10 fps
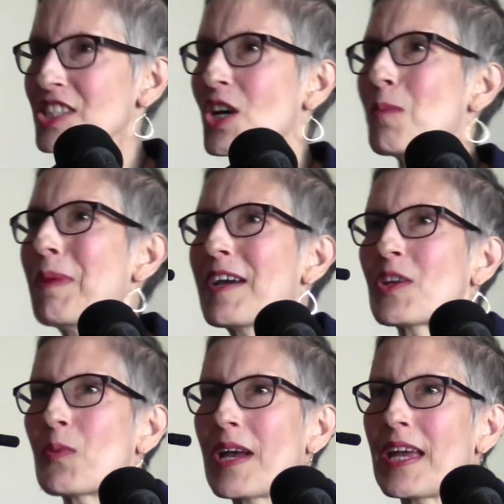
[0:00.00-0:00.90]
So, by
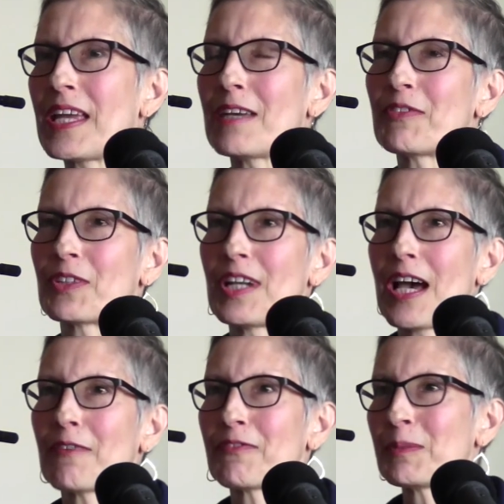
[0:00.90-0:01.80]
the way, if you're
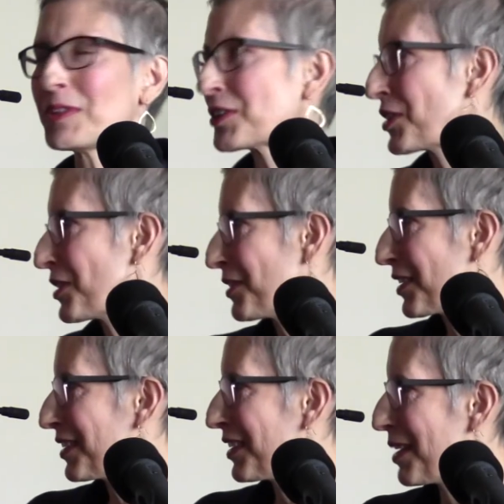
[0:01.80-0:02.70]
not
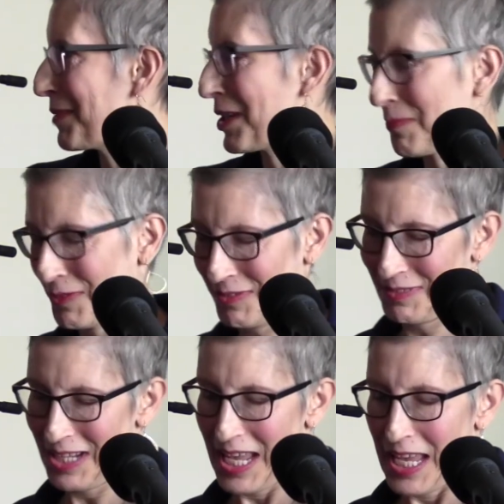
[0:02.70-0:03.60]
familiar,
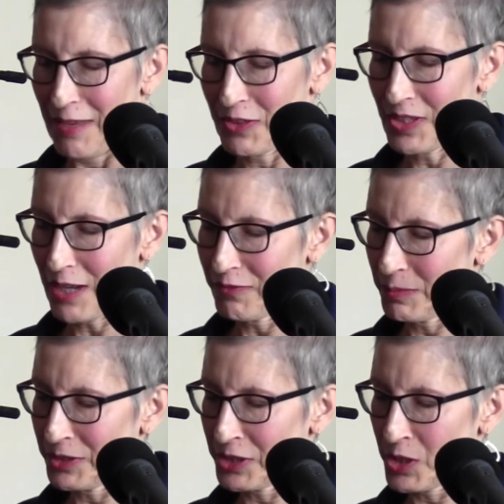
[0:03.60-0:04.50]
if you're not
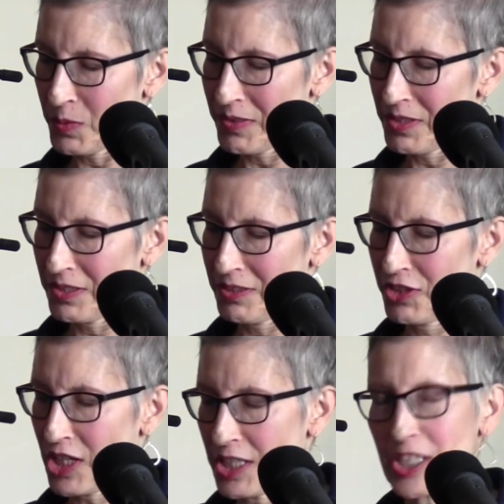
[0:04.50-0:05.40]
familiar with the
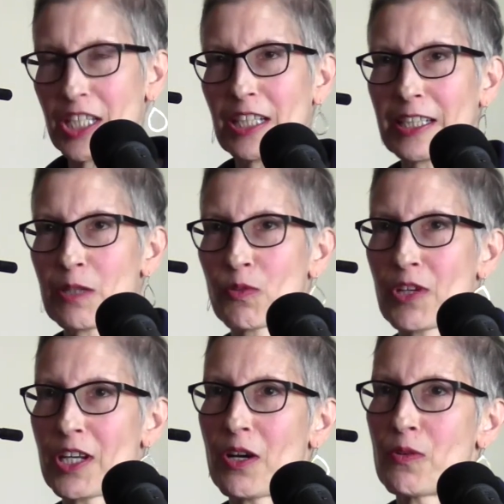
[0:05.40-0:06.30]
J.T.
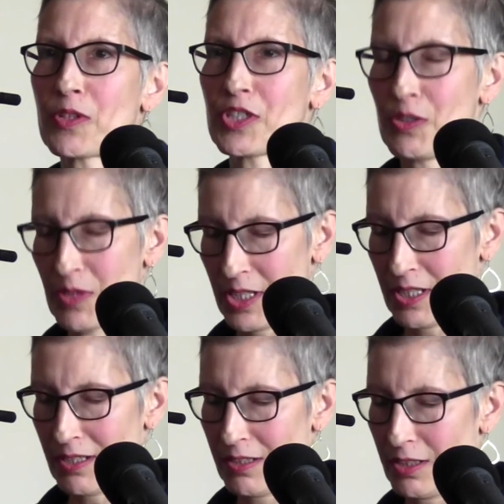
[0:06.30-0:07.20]
Leroy hoax, you
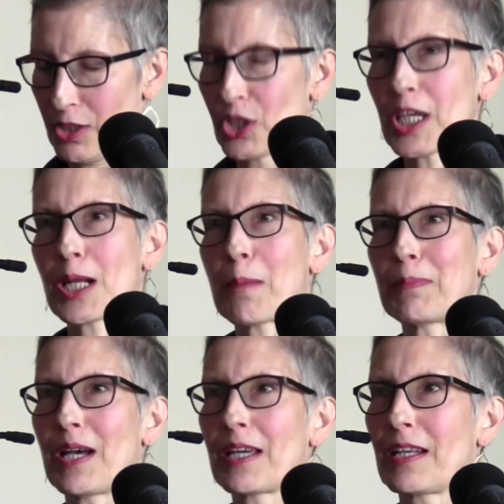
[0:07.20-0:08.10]
can look it up
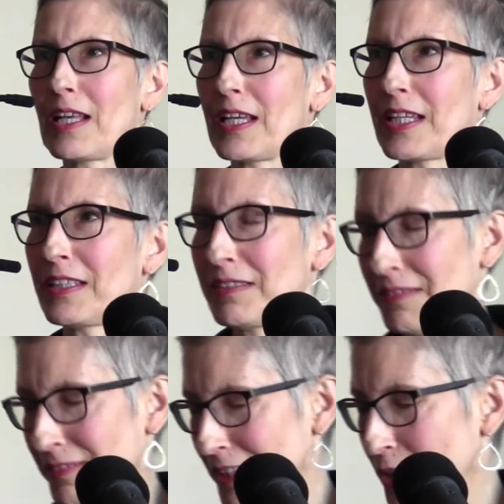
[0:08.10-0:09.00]
online,
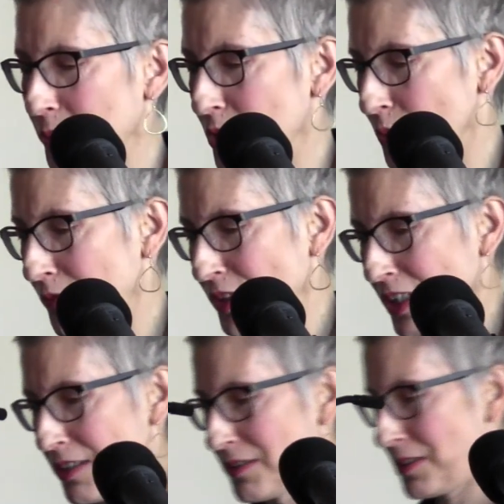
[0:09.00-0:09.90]
like we do
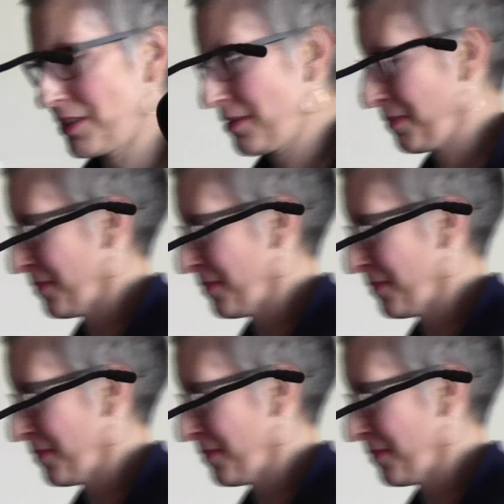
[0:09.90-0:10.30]
everything else.